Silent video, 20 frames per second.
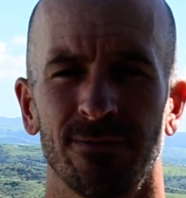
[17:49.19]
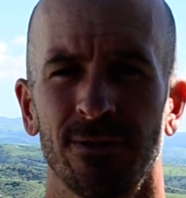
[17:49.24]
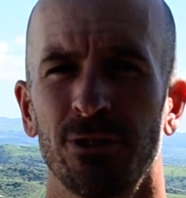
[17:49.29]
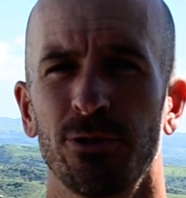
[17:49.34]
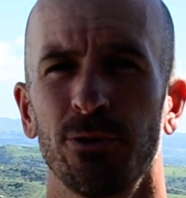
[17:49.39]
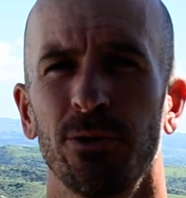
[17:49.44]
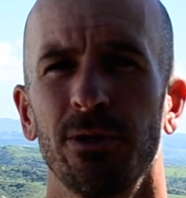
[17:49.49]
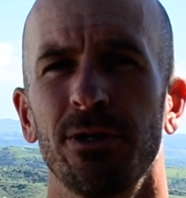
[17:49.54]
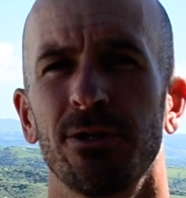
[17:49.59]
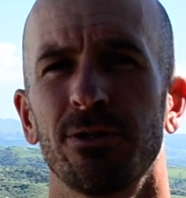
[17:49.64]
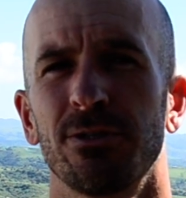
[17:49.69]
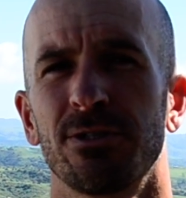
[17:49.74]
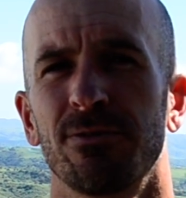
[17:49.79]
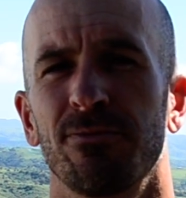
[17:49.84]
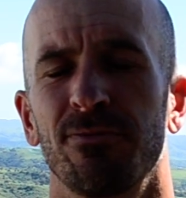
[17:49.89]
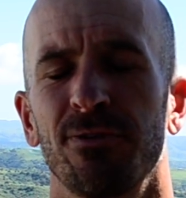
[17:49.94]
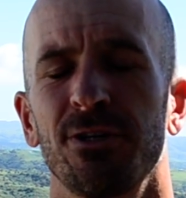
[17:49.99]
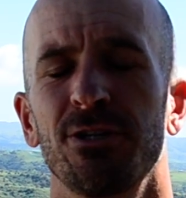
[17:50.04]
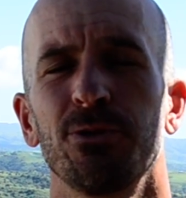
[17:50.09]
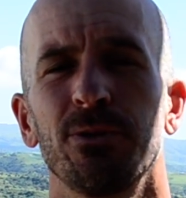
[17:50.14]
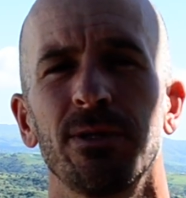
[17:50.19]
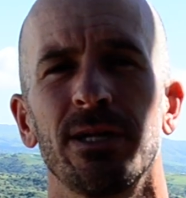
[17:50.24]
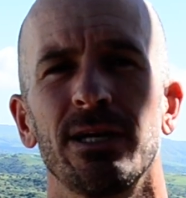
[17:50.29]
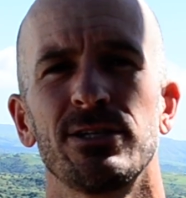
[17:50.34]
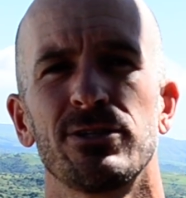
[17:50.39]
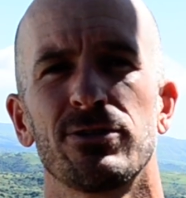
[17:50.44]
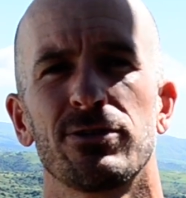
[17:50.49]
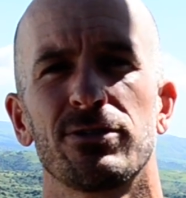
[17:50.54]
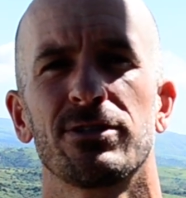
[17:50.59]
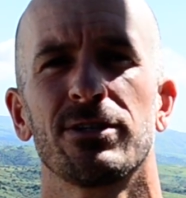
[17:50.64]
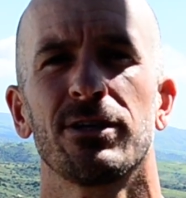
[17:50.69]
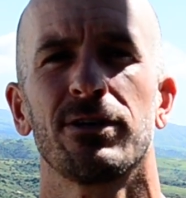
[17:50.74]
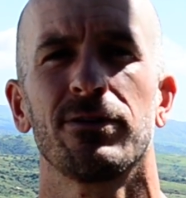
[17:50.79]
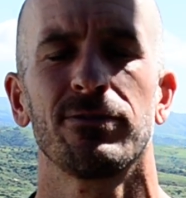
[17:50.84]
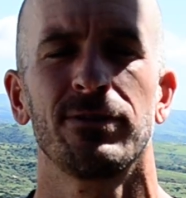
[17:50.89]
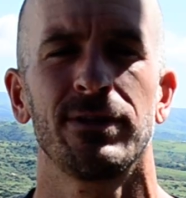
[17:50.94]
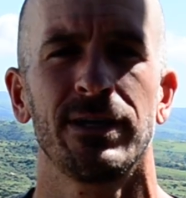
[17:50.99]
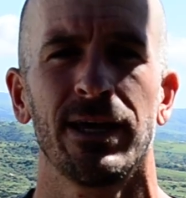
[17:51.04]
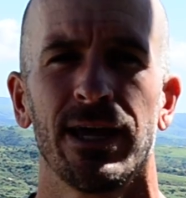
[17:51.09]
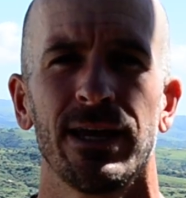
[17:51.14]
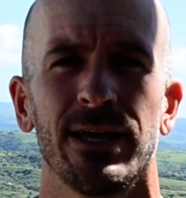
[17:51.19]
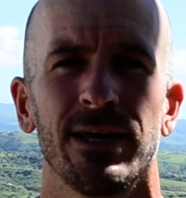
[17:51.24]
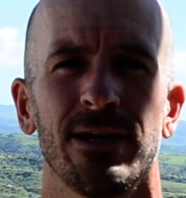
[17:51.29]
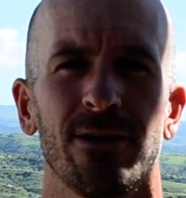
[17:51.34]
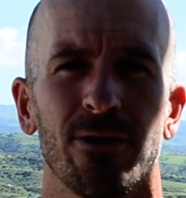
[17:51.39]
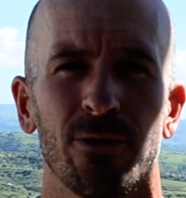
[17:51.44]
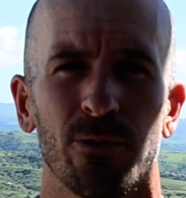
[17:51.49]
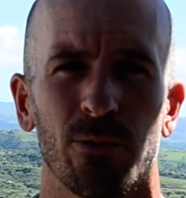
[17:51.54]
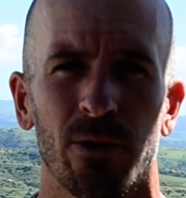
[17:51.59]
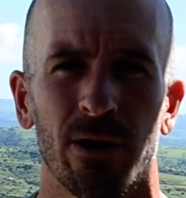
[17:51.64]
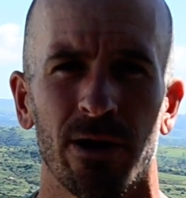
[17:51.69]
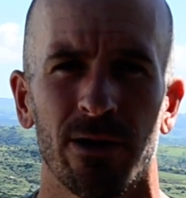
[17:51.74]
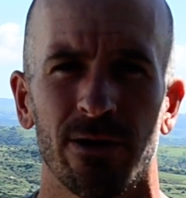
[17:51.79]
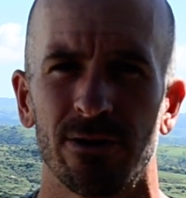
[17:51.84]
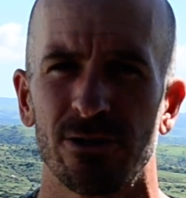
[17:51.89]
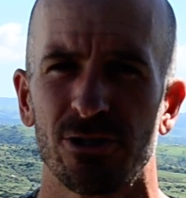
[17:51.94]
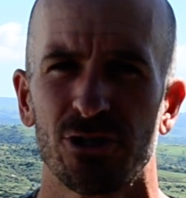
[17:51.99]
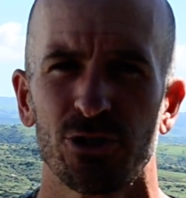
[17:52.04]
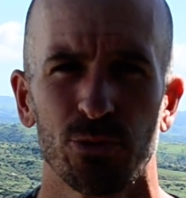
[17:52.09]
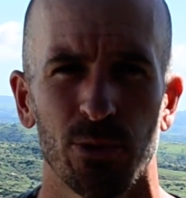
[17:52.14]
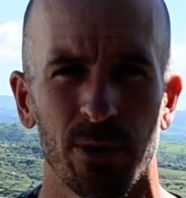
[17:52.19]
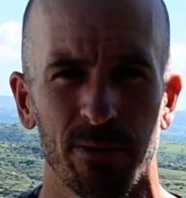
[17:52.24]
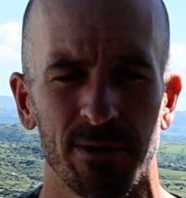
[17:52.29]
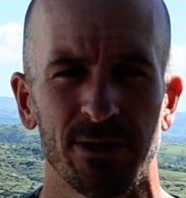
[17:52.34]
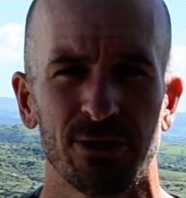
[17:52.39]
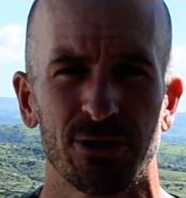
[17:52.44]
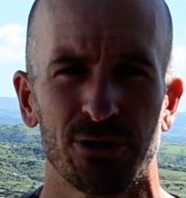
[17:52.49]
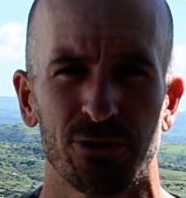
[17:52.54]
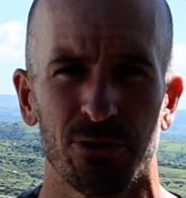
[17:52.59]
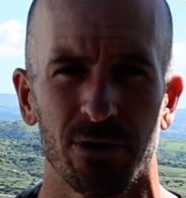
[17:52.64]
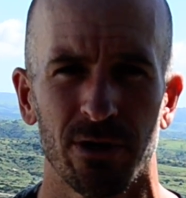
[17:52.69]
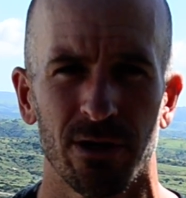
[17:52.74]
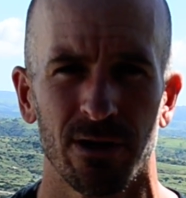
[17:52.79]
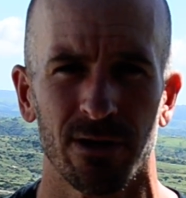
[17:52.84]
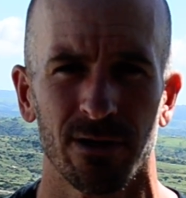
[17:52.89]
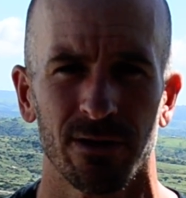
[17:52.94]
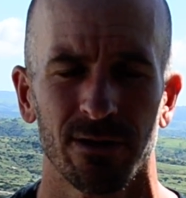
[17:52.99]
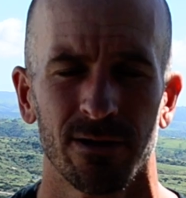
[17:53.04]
Visualize yourself getting into the water and swimming strong.